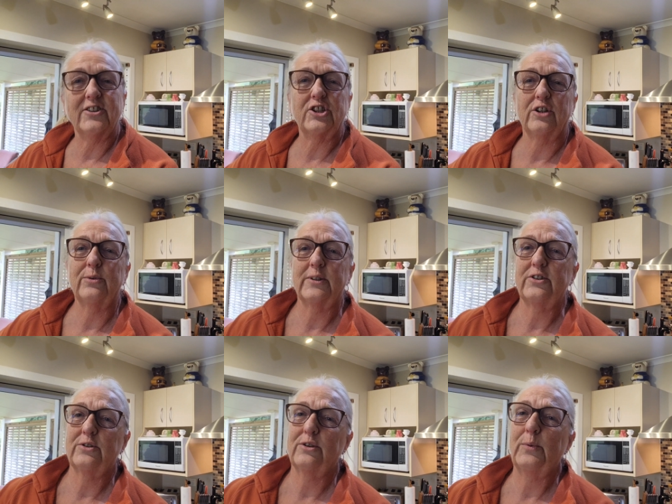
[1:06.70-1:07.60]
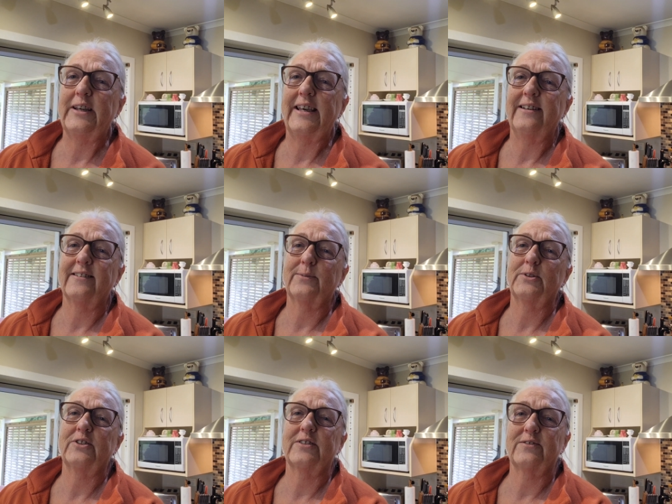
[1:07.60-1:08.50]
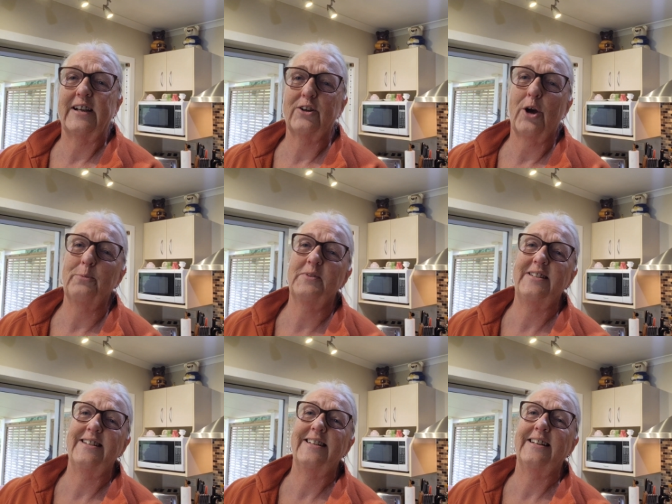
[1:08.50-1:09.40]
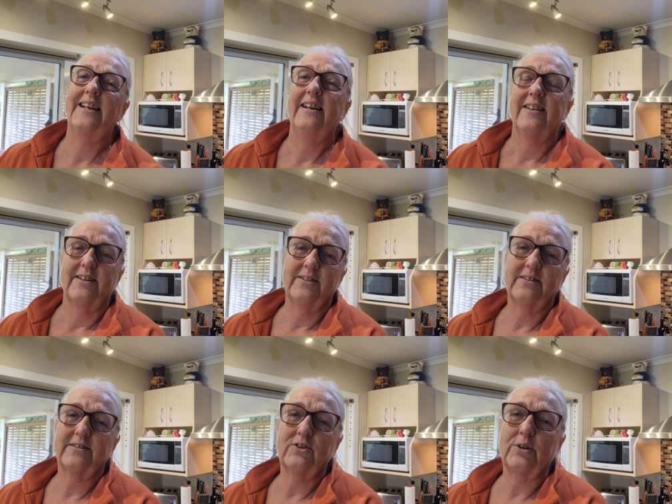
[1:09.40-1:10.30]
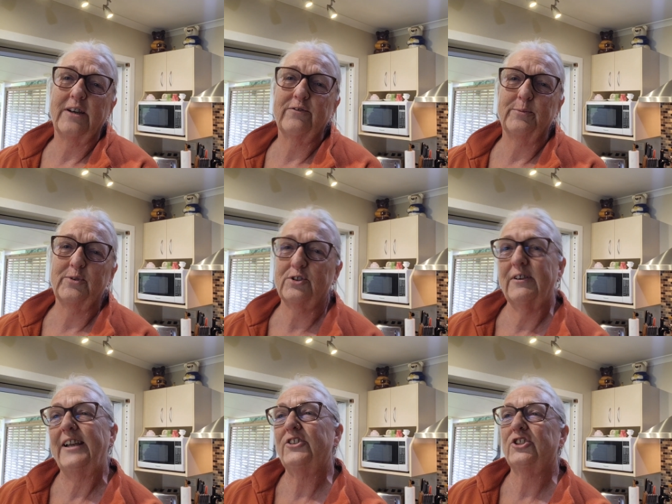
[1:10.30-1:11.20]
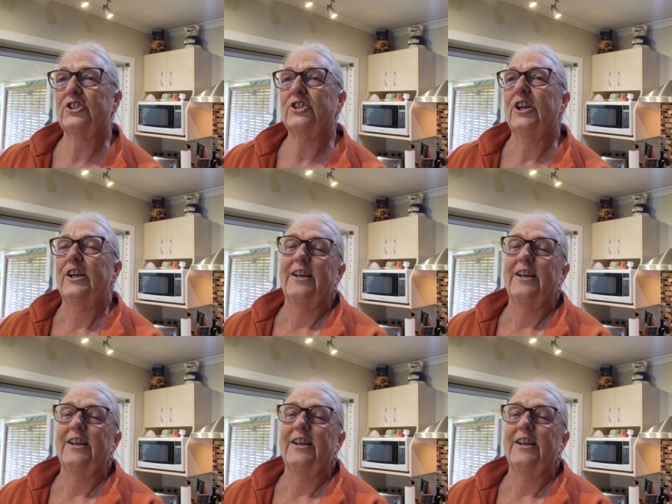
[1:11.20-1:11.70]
and show you what I do in the weekends, which is around homesteading, cooking from scratch,